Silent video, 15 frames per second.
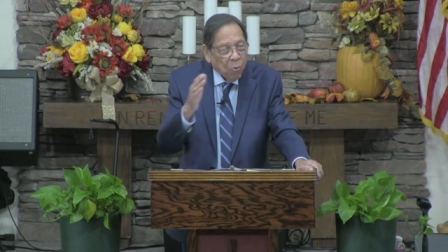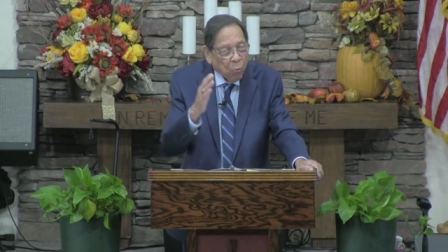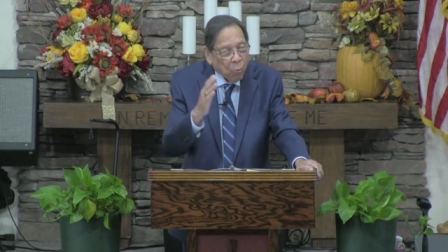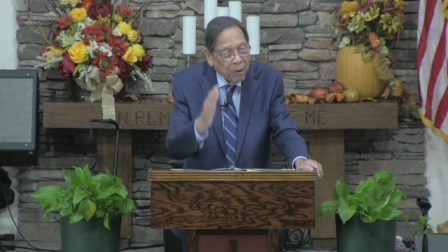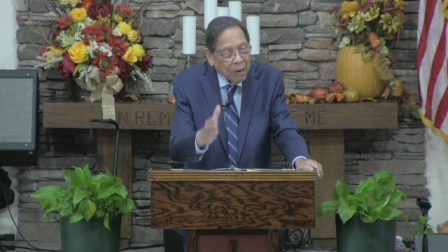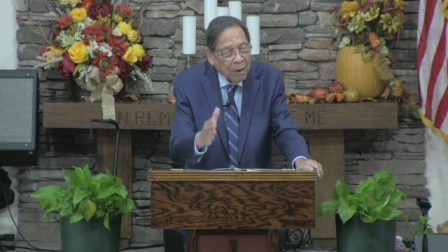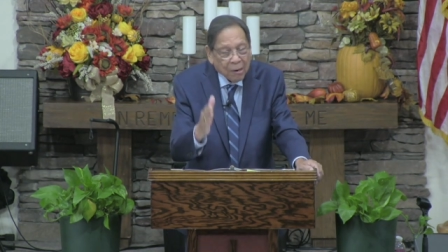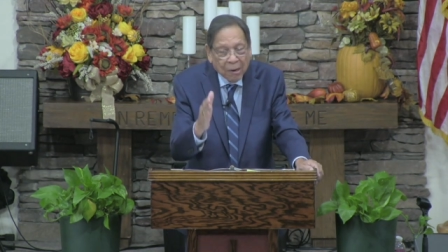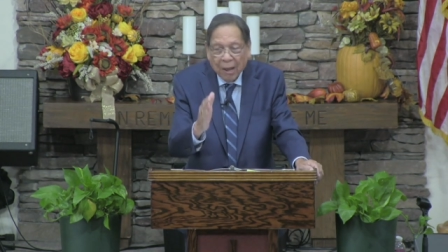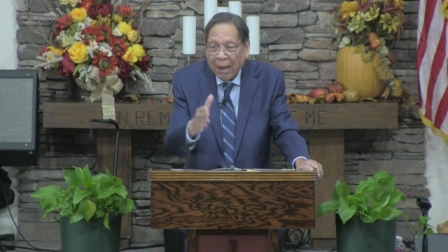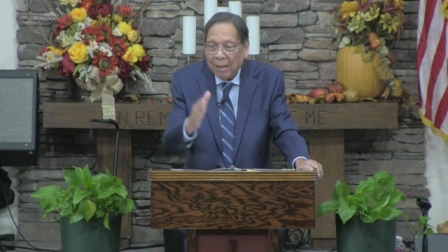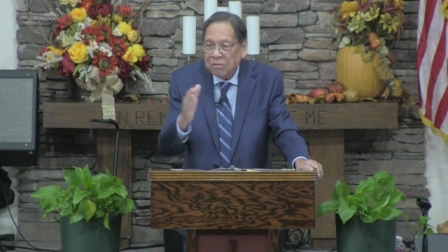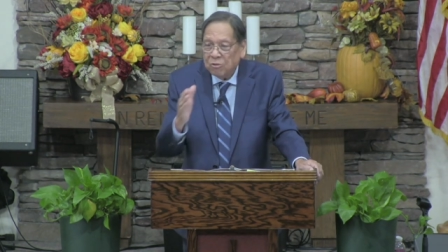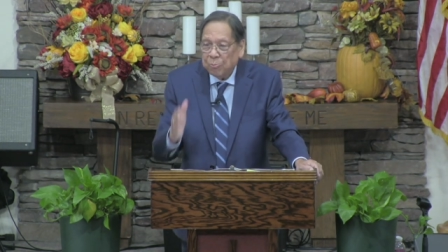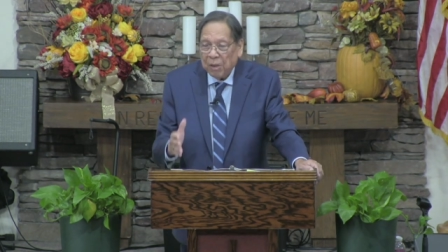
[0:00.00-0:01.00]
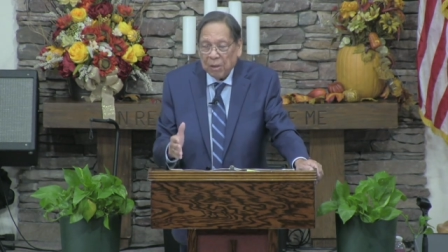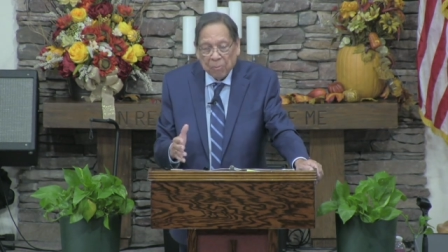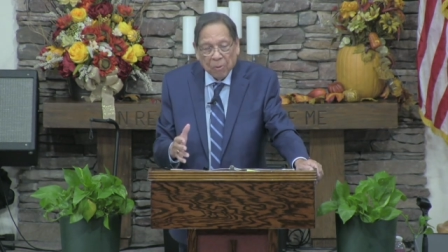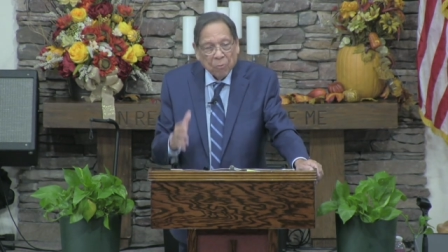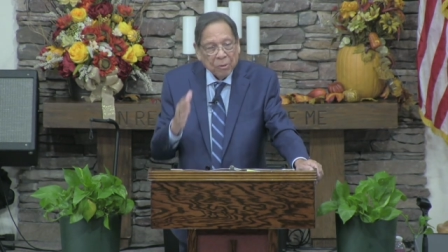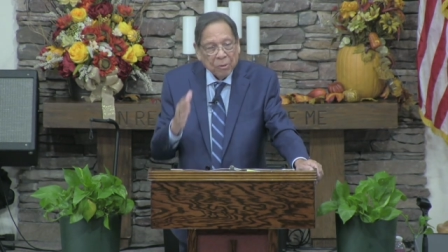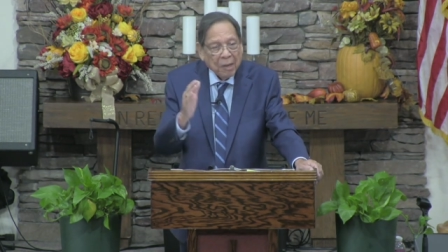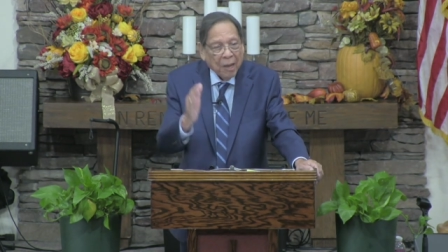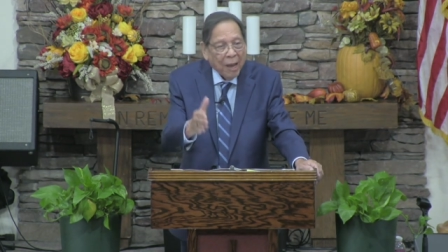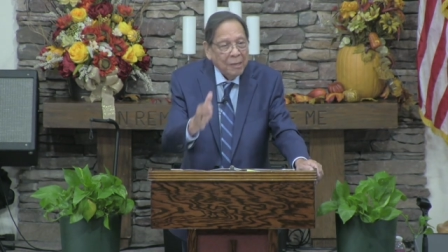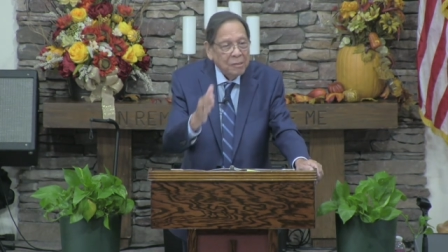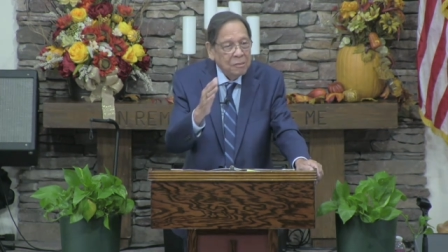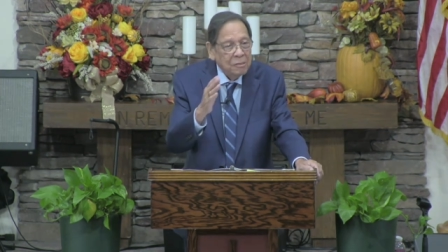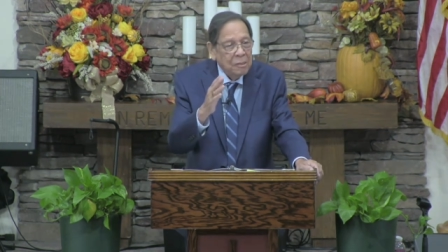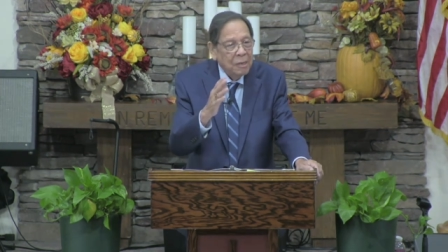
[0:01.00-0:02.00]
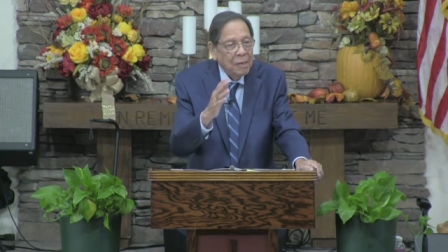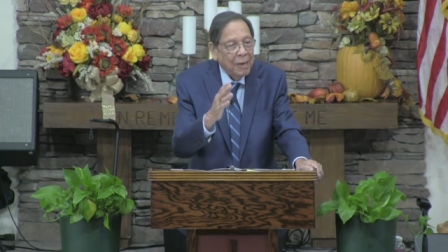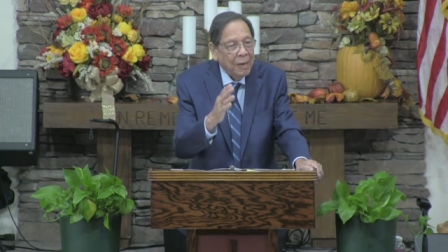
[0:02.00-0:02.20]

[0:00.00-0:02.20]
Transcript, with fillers: we are God's people with God's